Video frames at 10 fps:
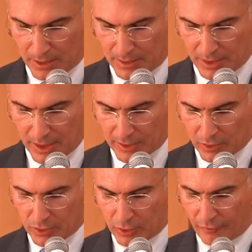Syria is
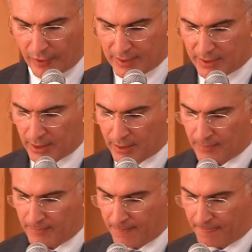also
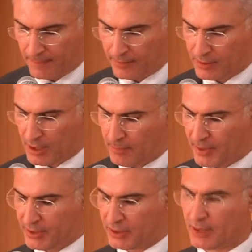facing the
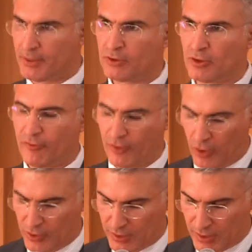predicament of
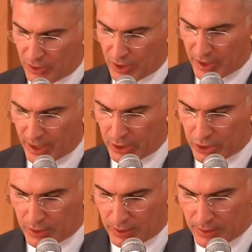lost
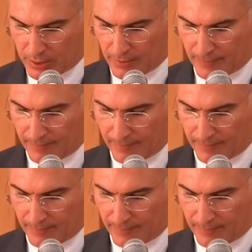generations.